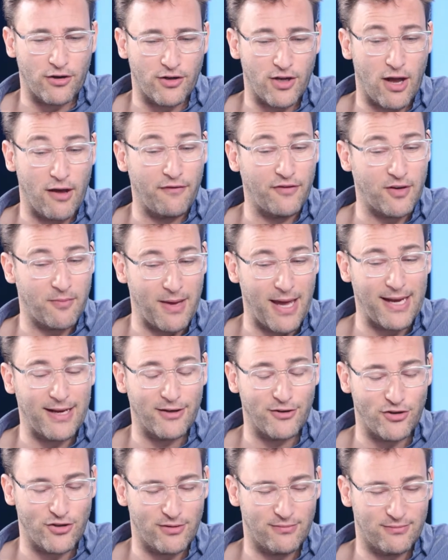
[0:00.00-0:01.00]
tough to
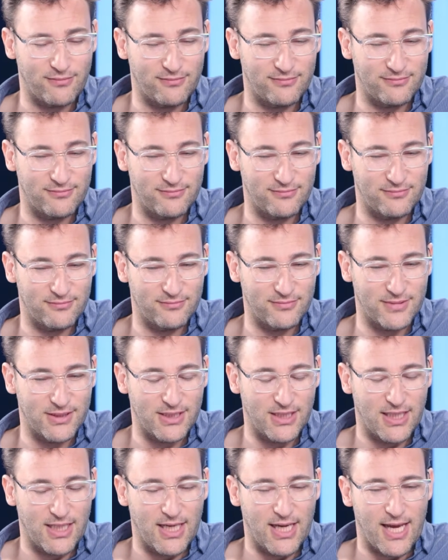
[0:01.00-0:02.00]
manage.
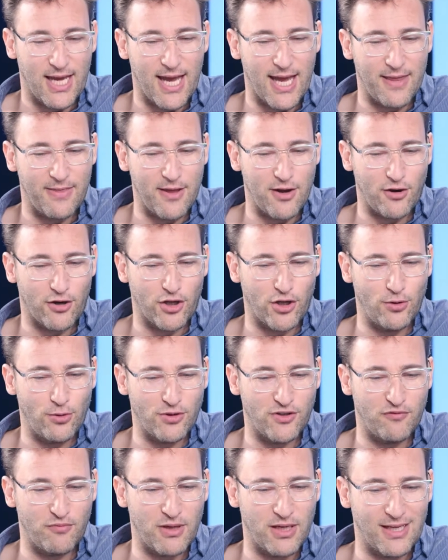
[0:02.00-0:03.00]
And they're
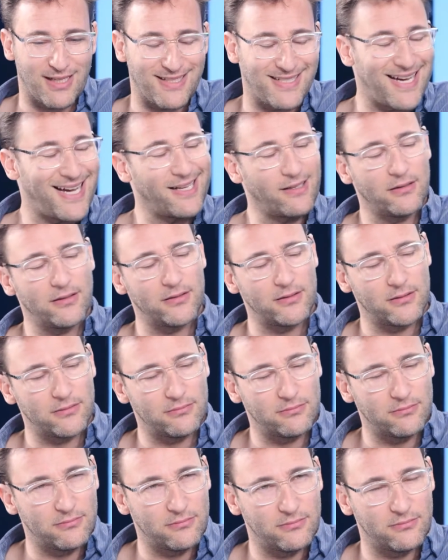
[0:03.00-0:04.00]
accused of being entitled
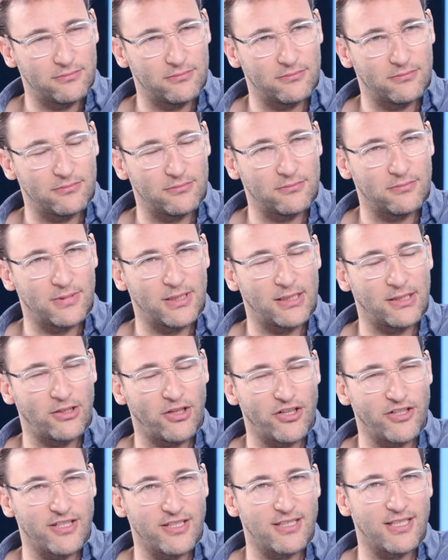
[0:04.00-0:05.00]
and
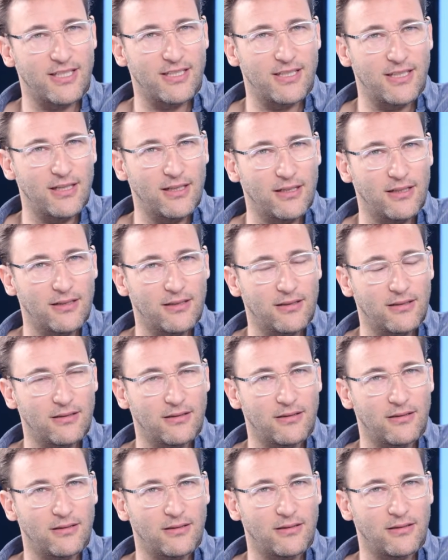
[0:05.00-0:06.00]
narcissistic
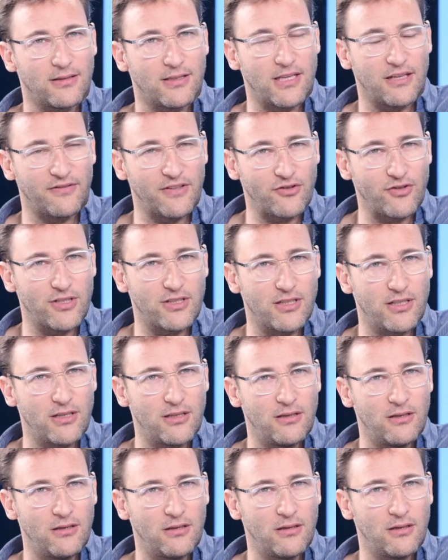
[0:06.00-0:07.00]
and
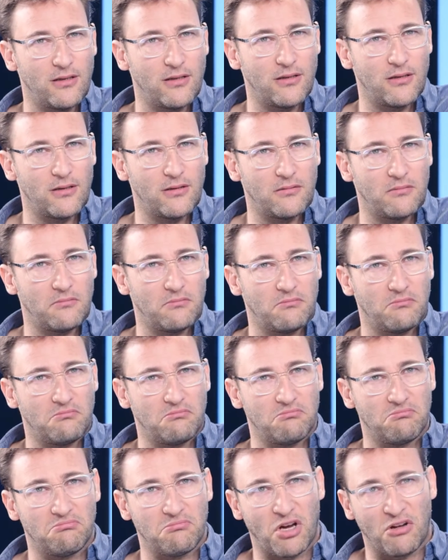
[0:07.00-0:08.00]
self-interested,
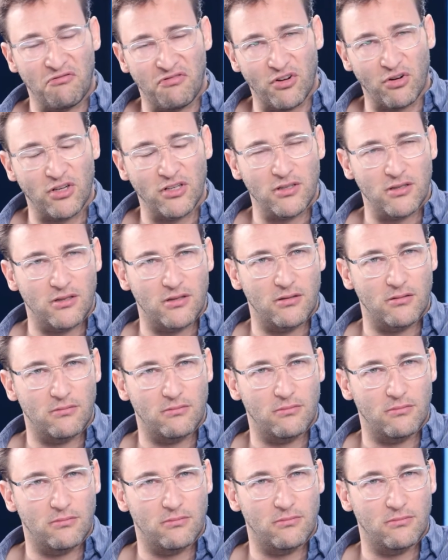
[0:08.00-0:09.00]
unfocused,
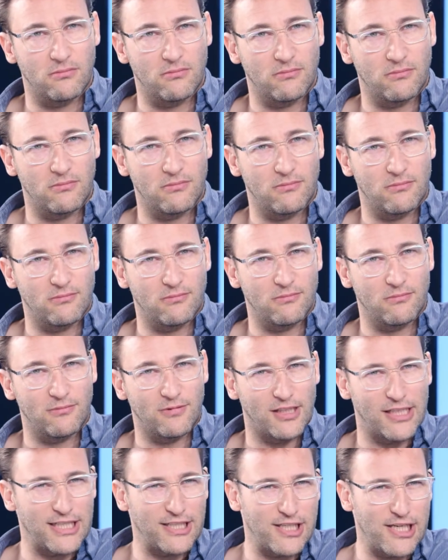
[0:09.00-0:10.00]

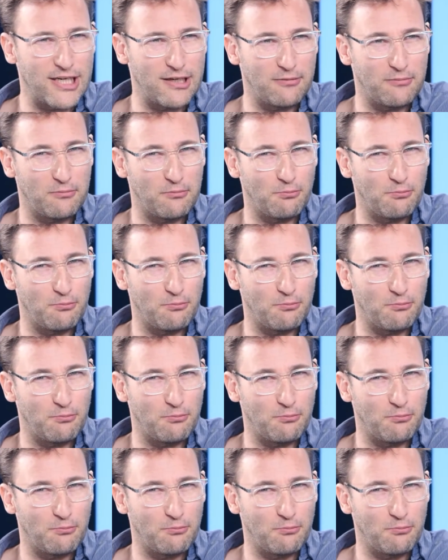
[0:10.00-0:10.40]
lazy.